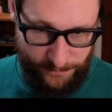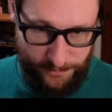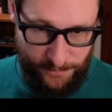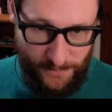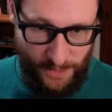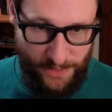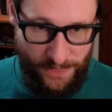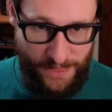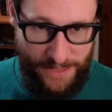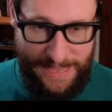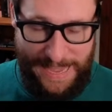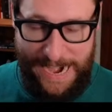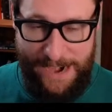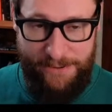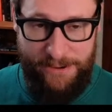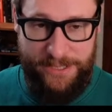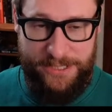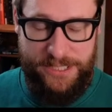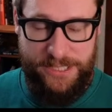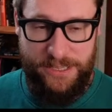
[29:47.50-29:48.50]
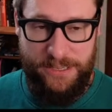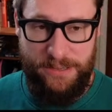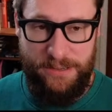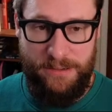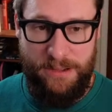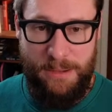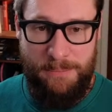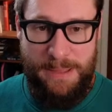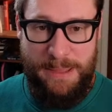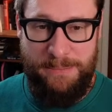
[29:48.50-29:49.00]
the character,
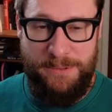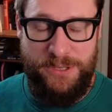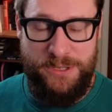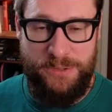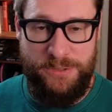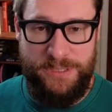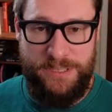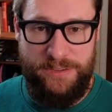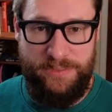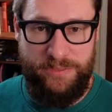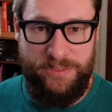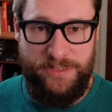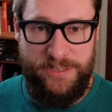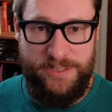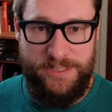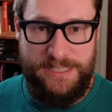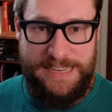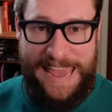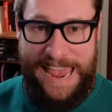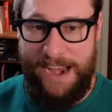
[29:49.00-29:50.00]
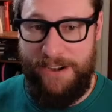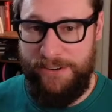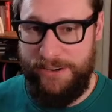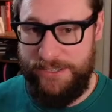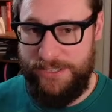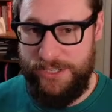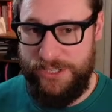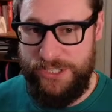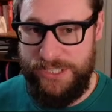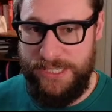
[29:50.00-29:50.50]
I maybe do a different
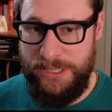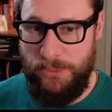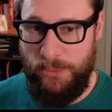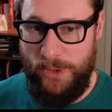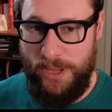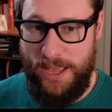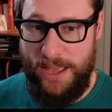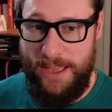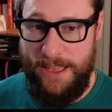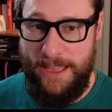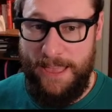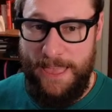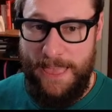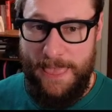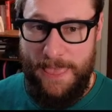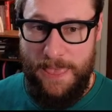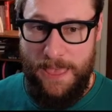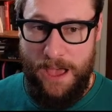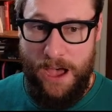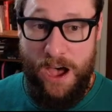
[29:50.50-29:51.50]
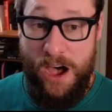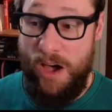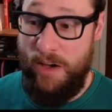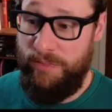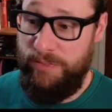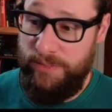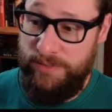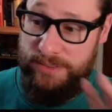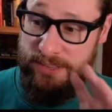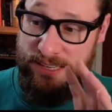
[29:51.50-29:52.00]
character sheet where
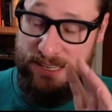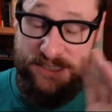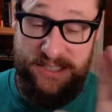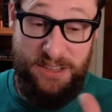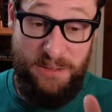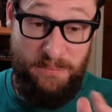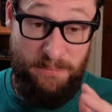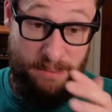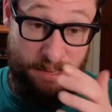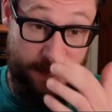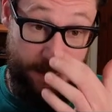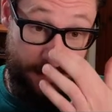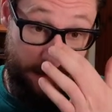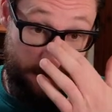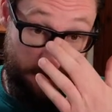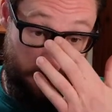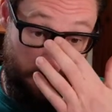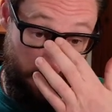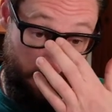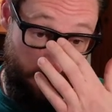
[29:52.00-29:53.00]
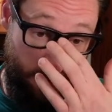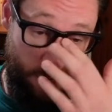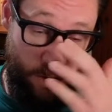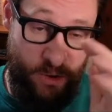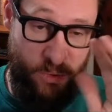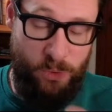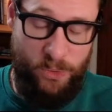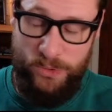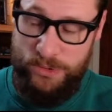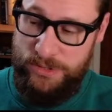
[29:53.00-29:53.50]
half of it is complete or a
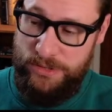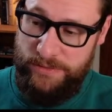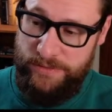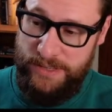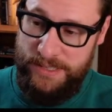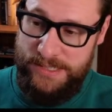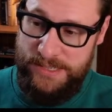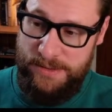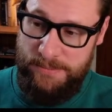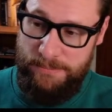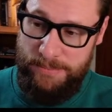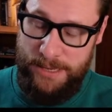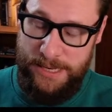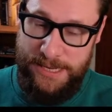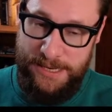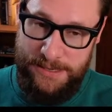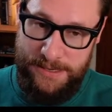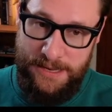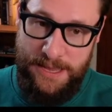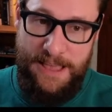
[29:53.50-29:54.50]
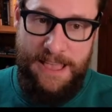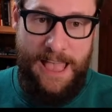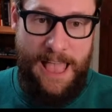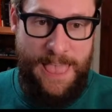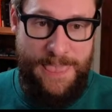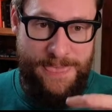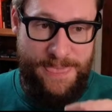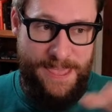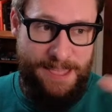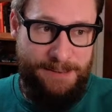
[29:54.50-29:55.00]
quarter of it is complete,
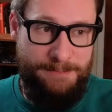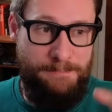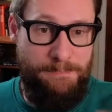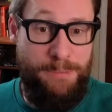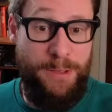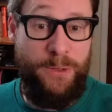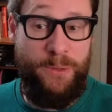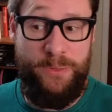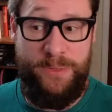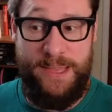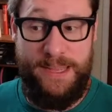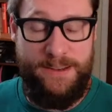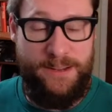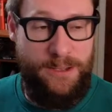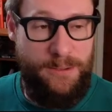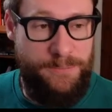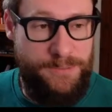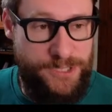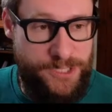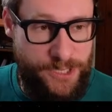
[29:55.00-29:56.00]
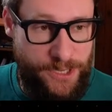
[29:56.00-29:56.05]
and then build that up. So